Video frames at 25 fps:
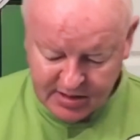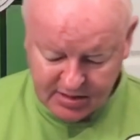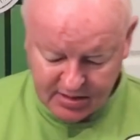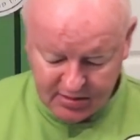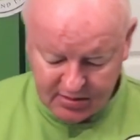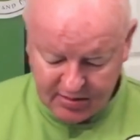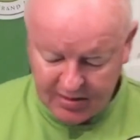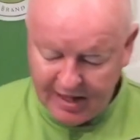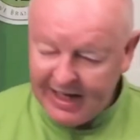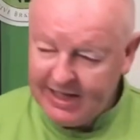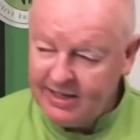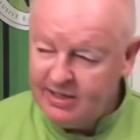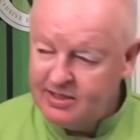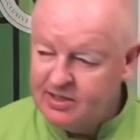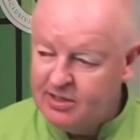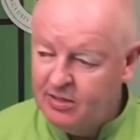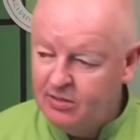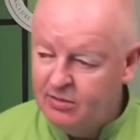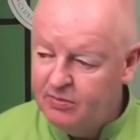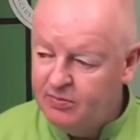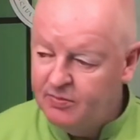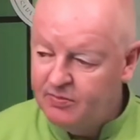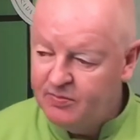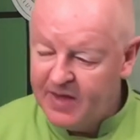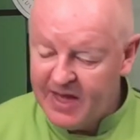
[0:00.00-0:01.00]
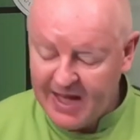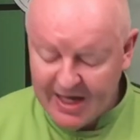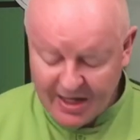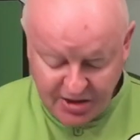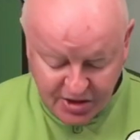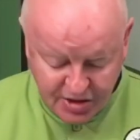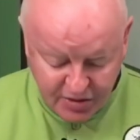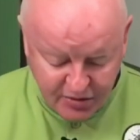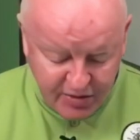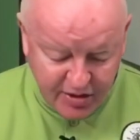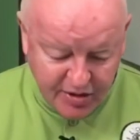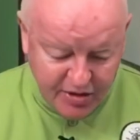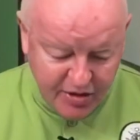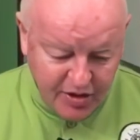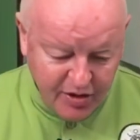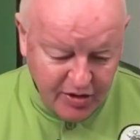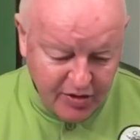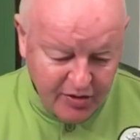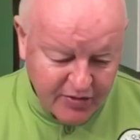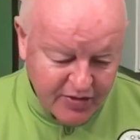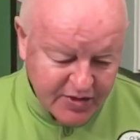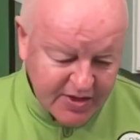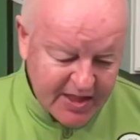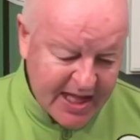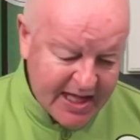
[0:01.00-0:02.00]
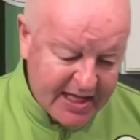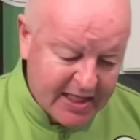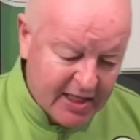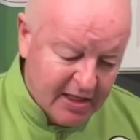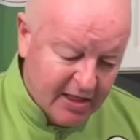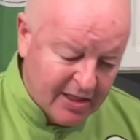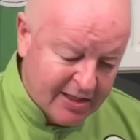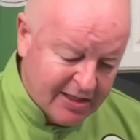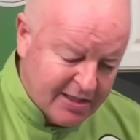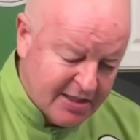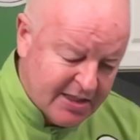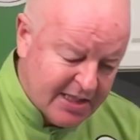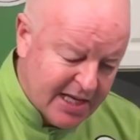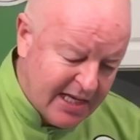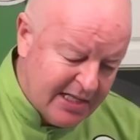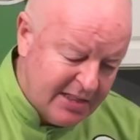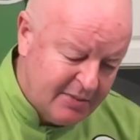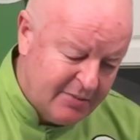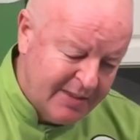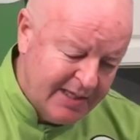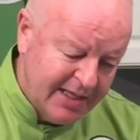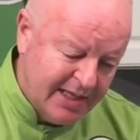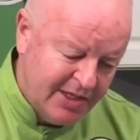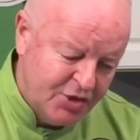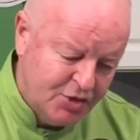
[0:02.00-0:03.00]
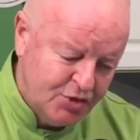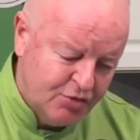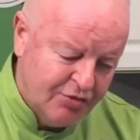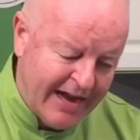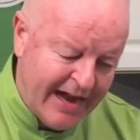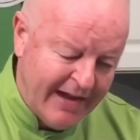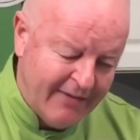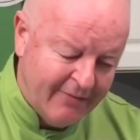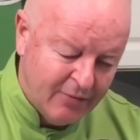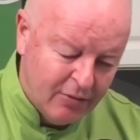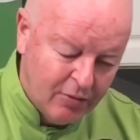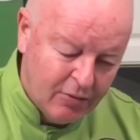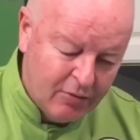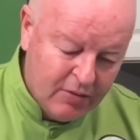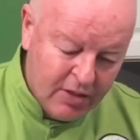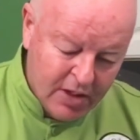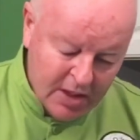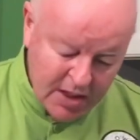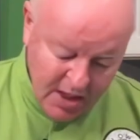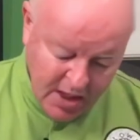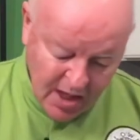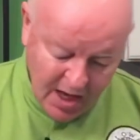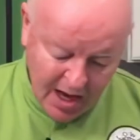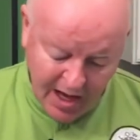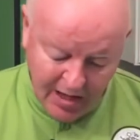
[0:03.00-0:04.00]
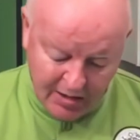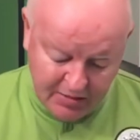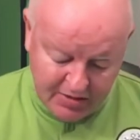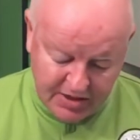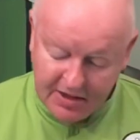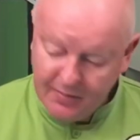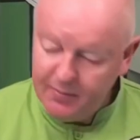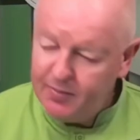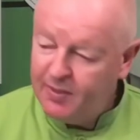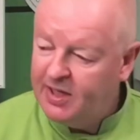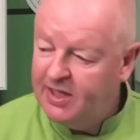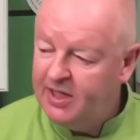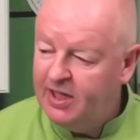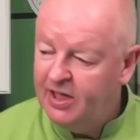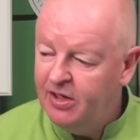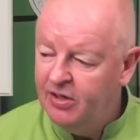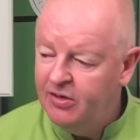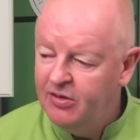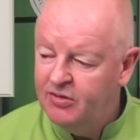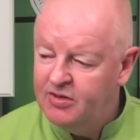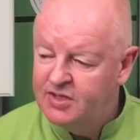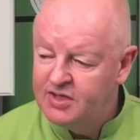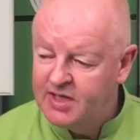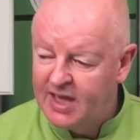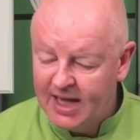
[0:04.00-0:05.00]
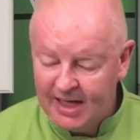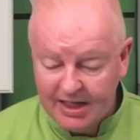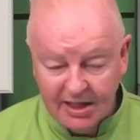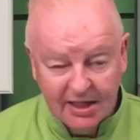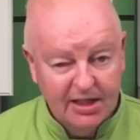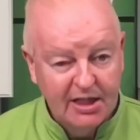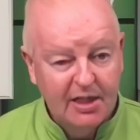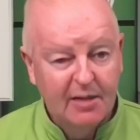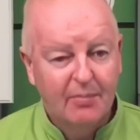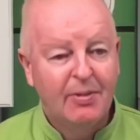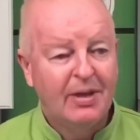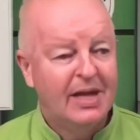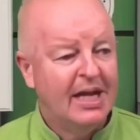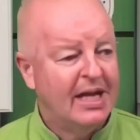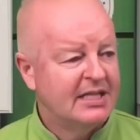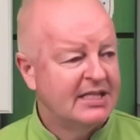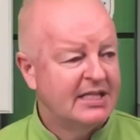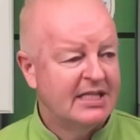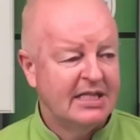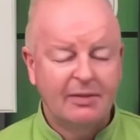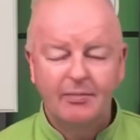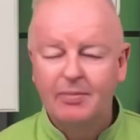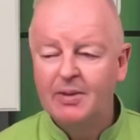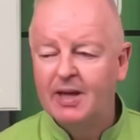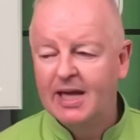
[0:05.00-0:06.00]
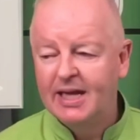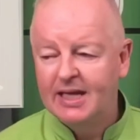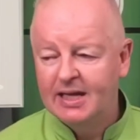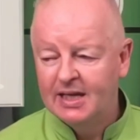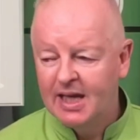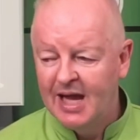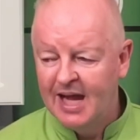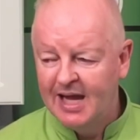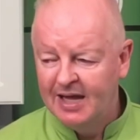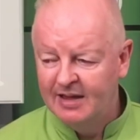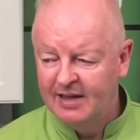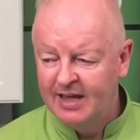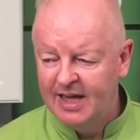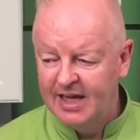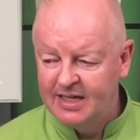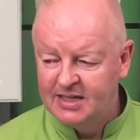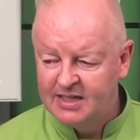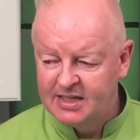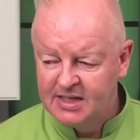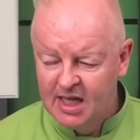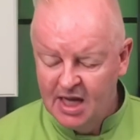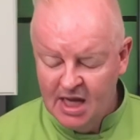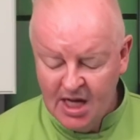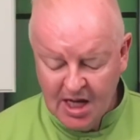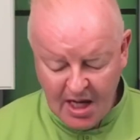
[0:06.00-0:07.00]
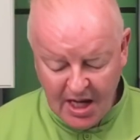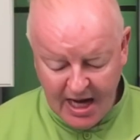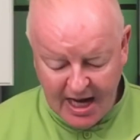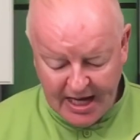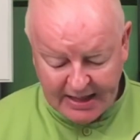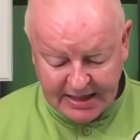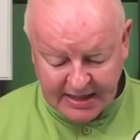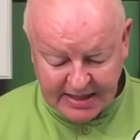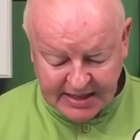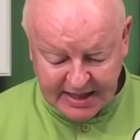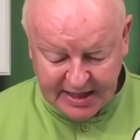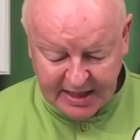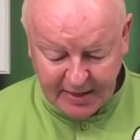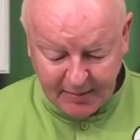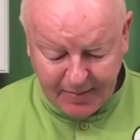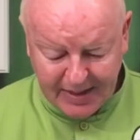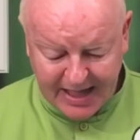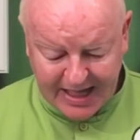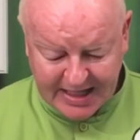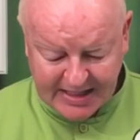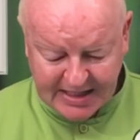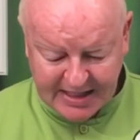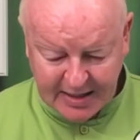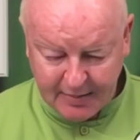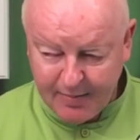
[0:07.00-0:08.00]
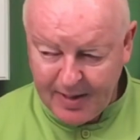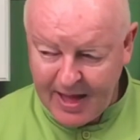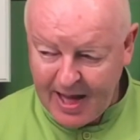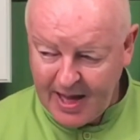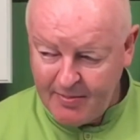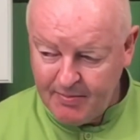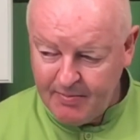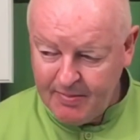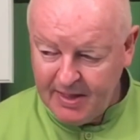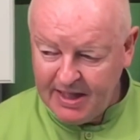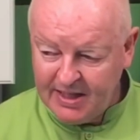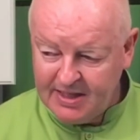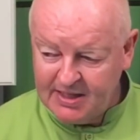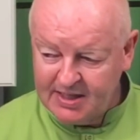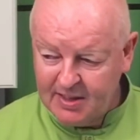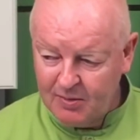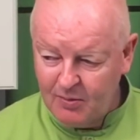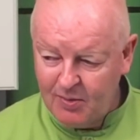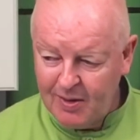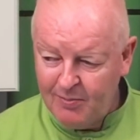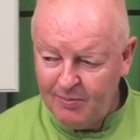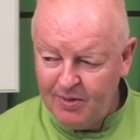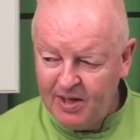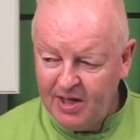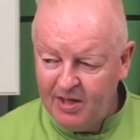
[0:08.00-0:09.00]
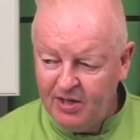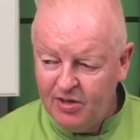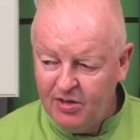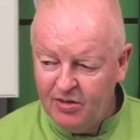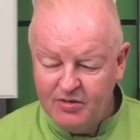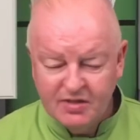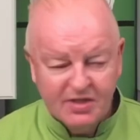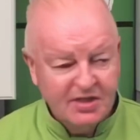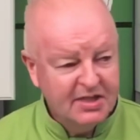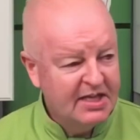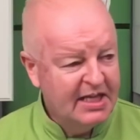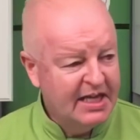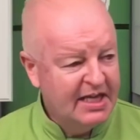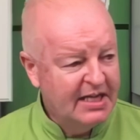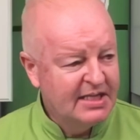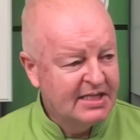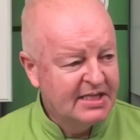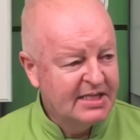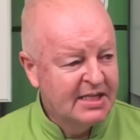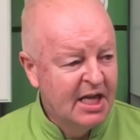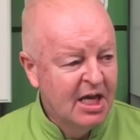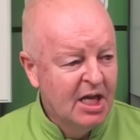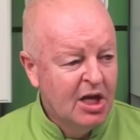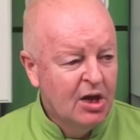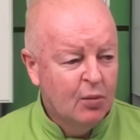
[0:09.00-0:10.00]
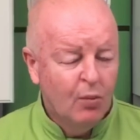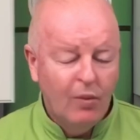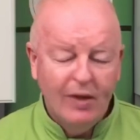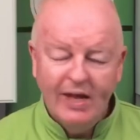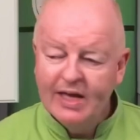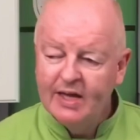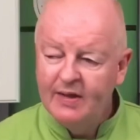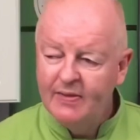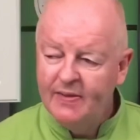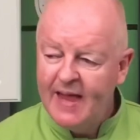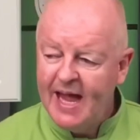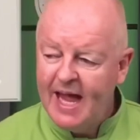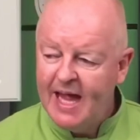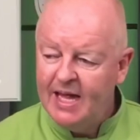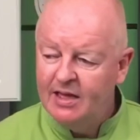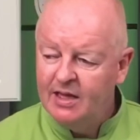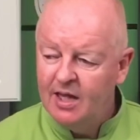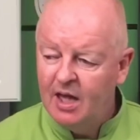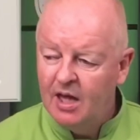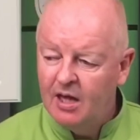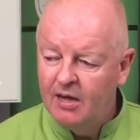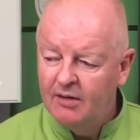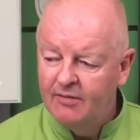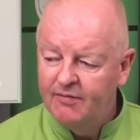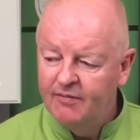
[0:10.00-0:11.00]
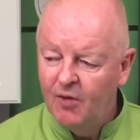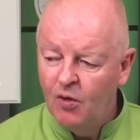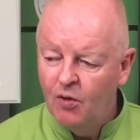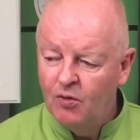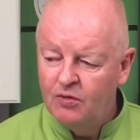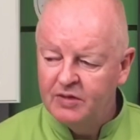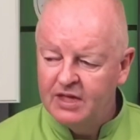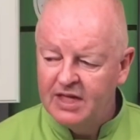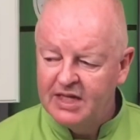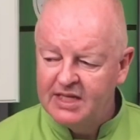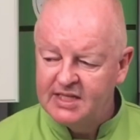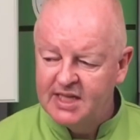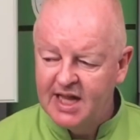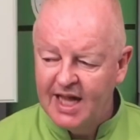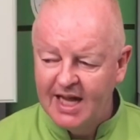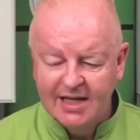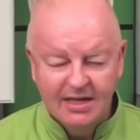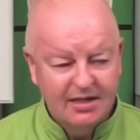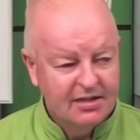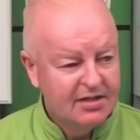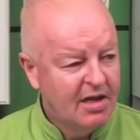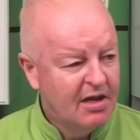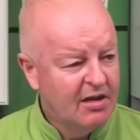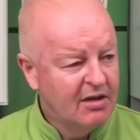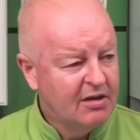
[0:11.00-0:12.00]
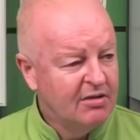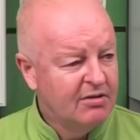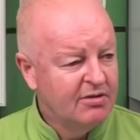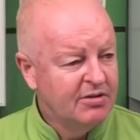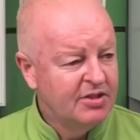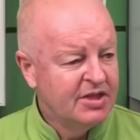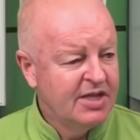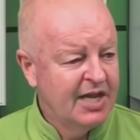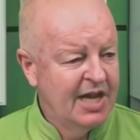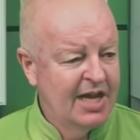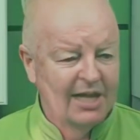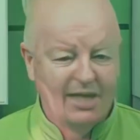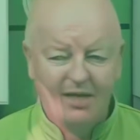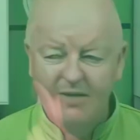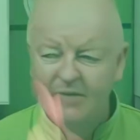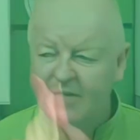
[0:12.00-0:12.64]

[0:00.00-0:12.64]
all right, so things you can use, like a lot of times when I travel, I'll typically use like a little plastic plate like this. And this little plastic plate means that when we use this, we can then fold this like a taco shell, and